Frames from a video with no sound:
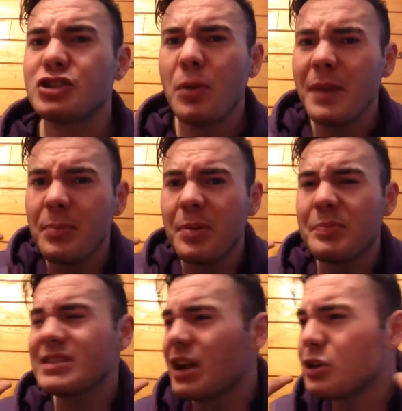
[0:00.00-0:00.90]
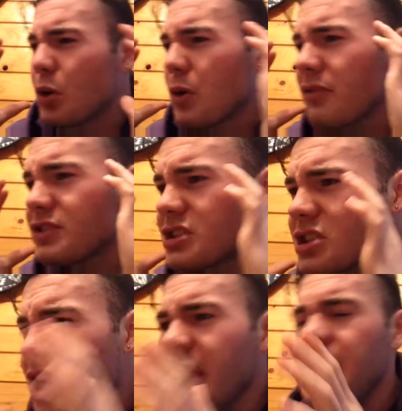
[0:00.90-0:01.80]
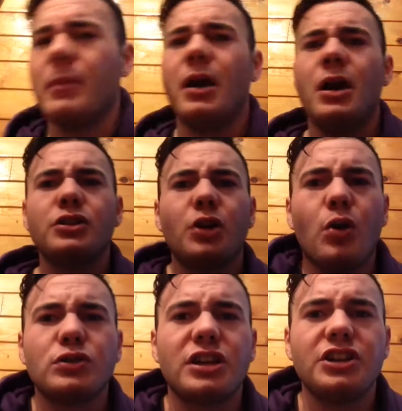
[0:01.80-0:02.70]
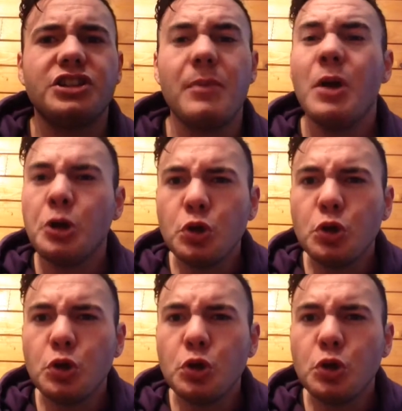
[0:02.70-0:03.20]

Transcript: So many people say, I don't have time to go to the gym.